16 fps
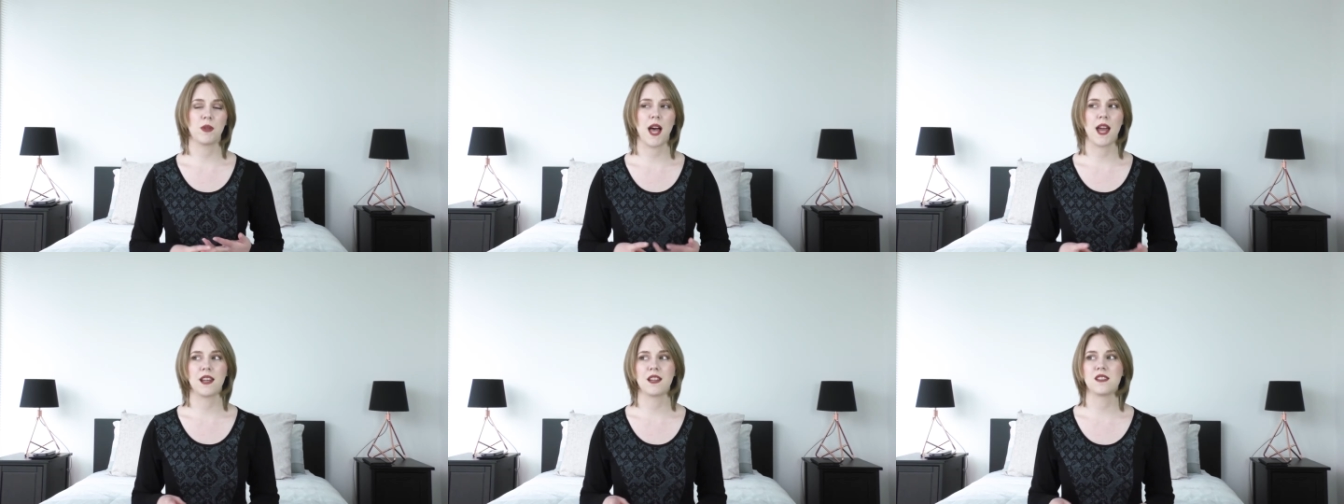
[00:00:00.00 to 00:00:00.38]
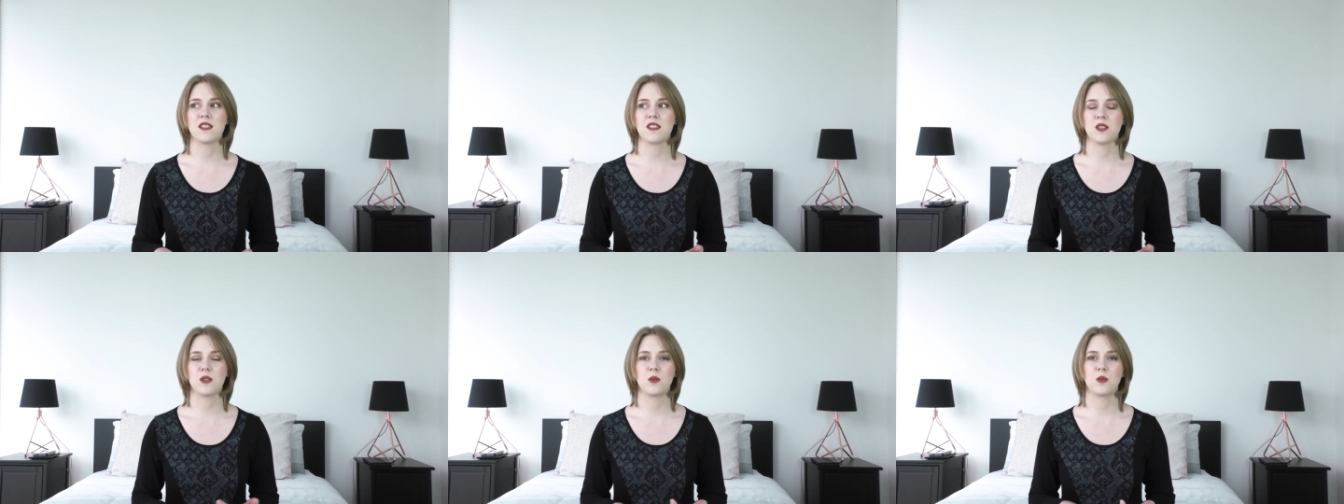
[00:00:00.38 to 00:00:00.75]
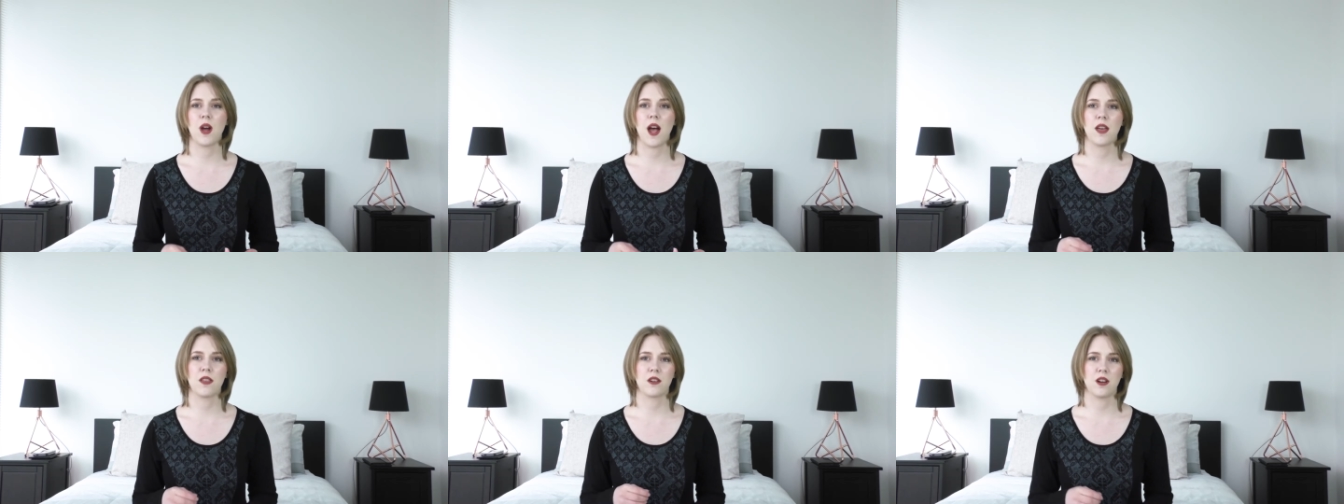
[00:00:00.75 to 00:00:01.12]
planning to do
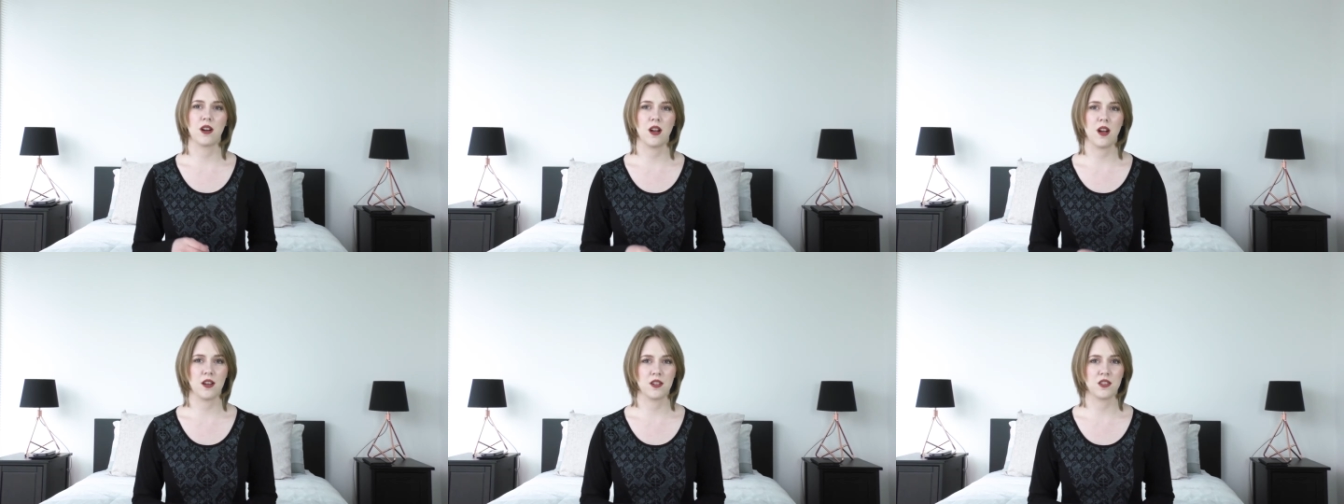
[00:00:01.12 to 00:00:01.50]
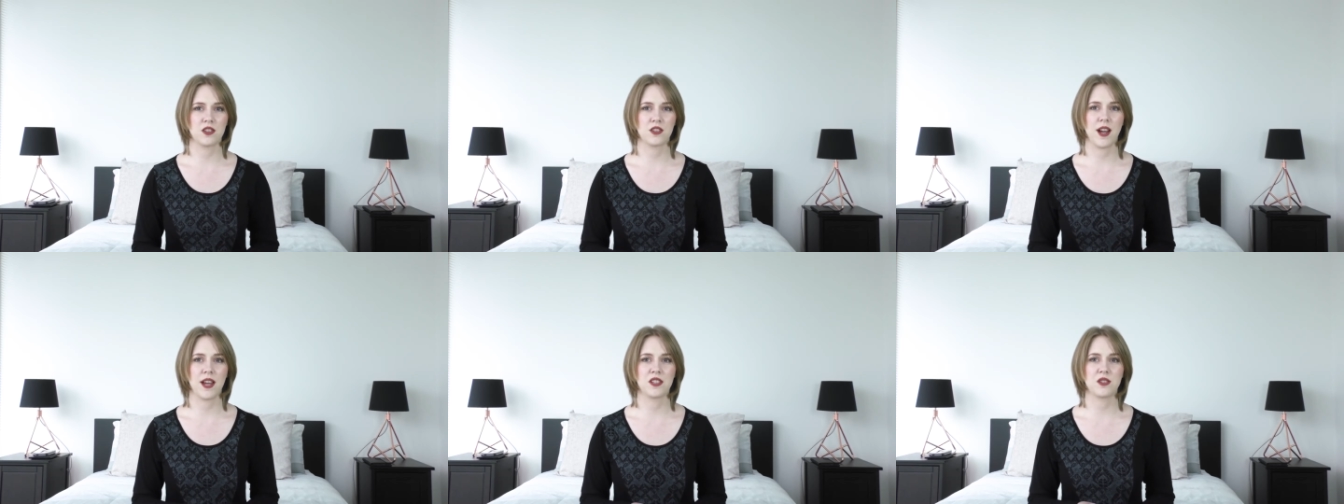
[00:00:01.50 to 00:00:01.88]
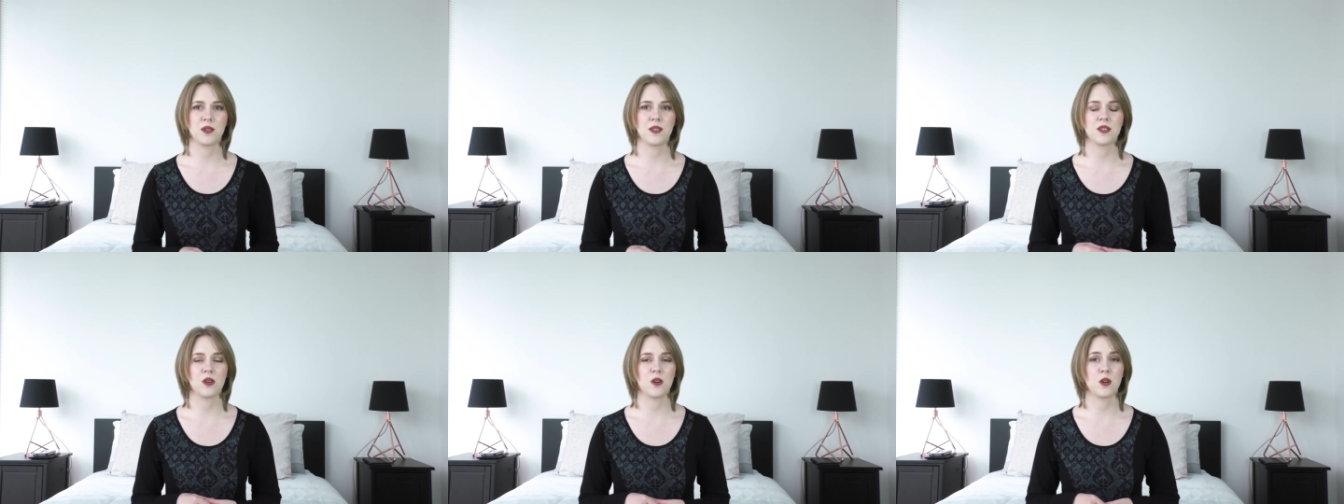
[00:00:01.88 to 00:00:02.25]
either
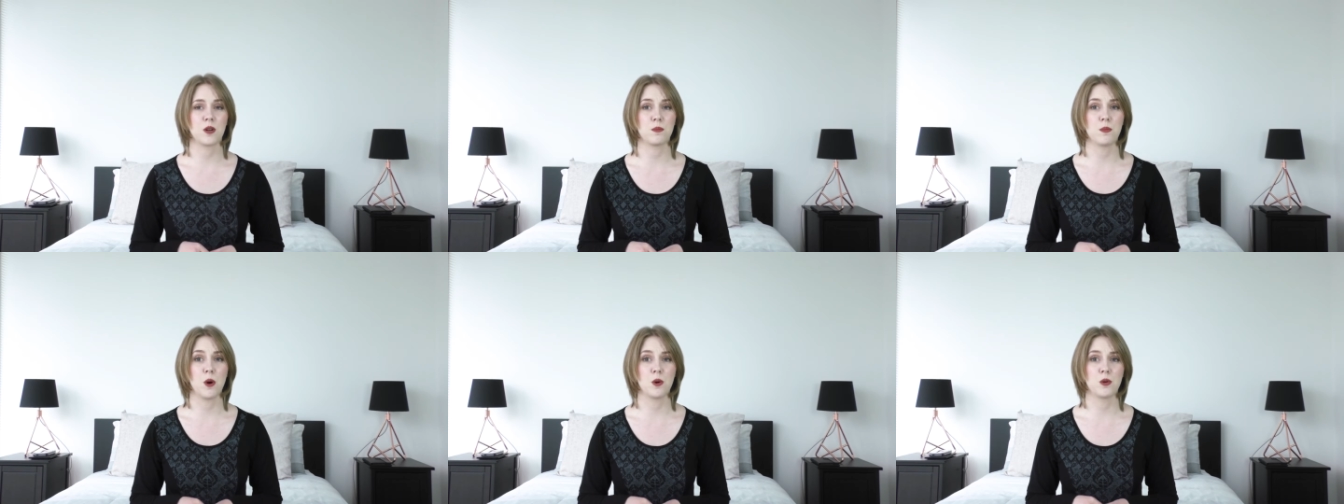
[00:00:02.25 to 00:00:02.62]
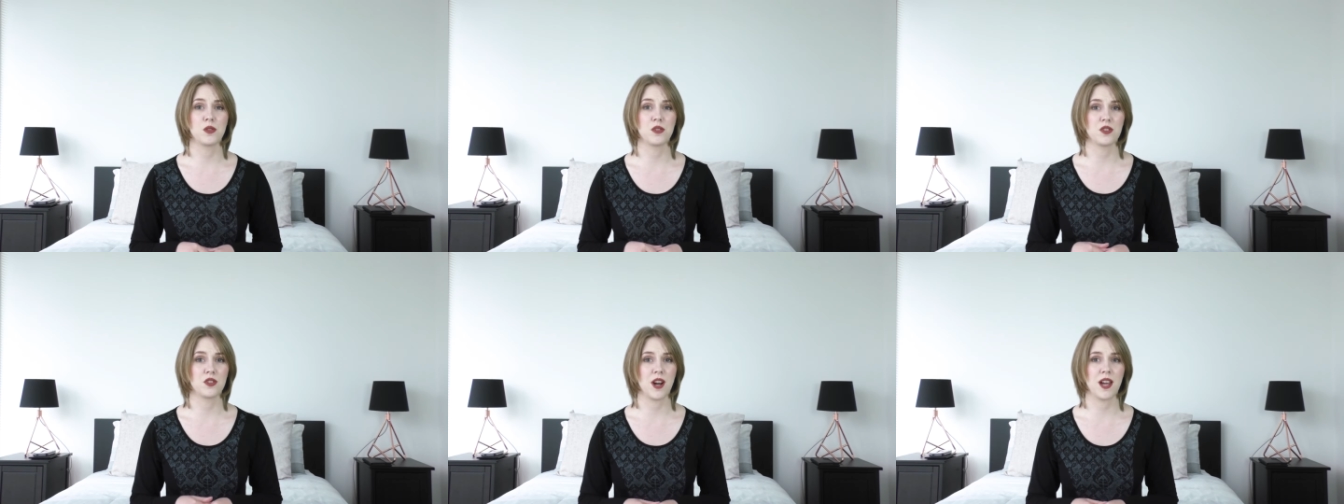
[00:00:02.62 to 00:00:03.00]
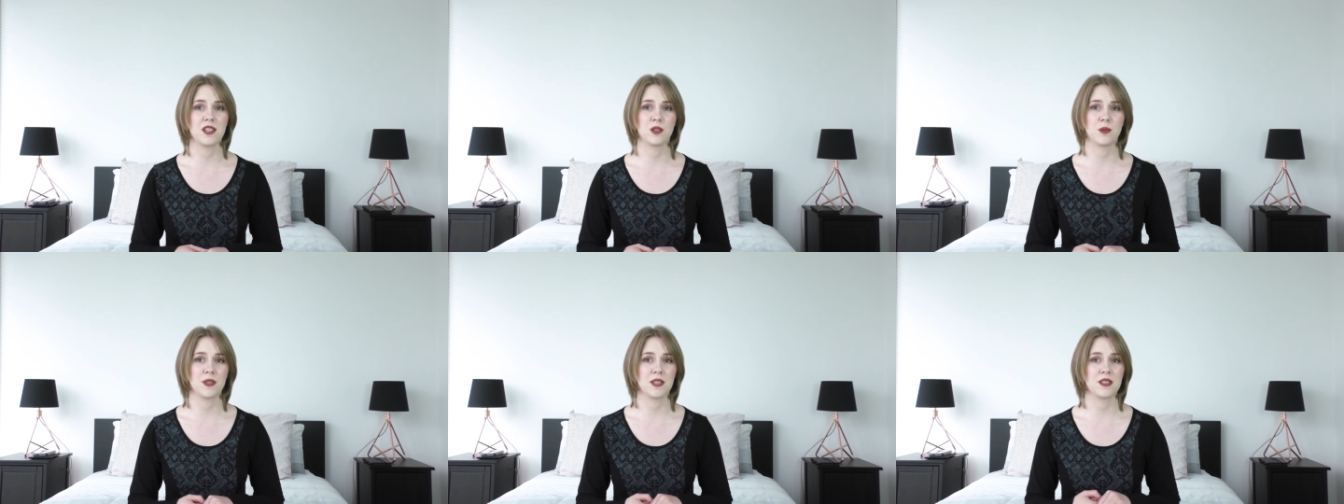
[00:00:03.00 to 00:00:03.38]
undergraduate or
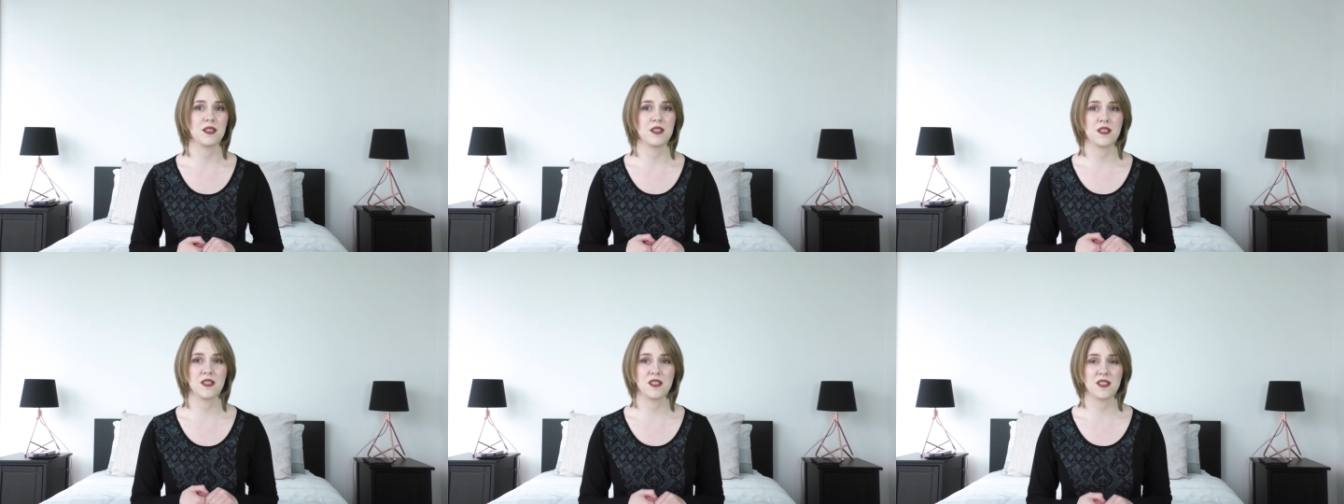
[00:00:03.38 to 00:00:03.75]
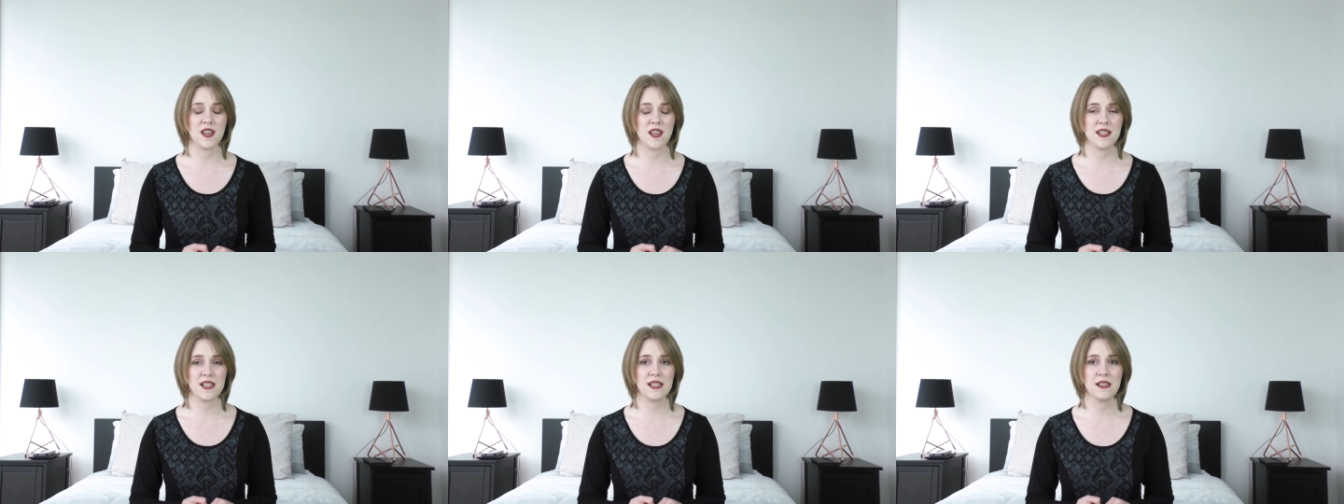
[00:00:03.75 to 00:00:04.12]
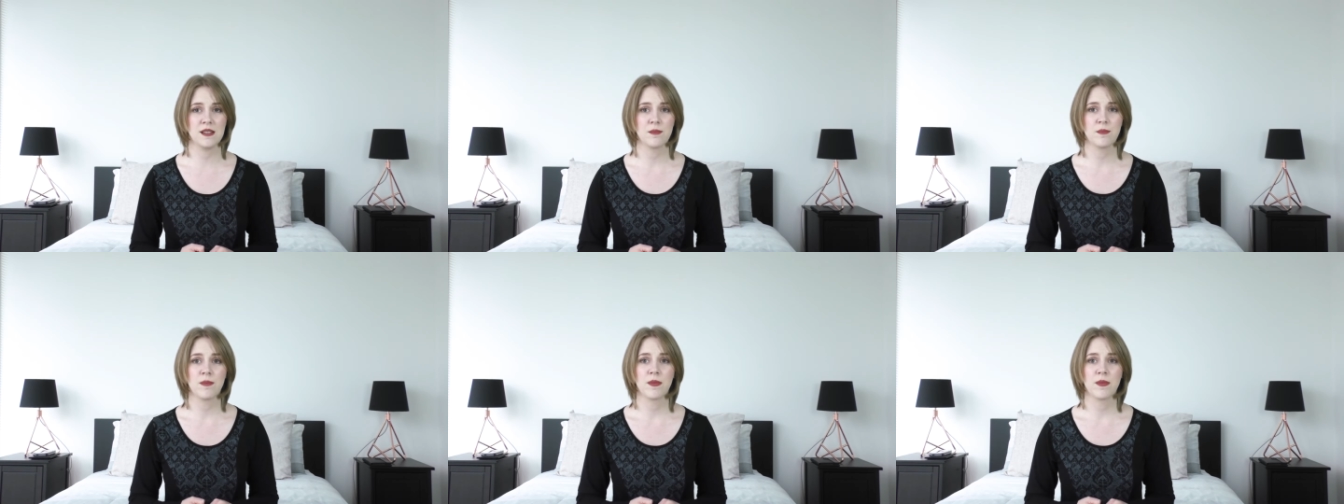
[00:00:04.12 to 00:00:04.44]
postgraduate study,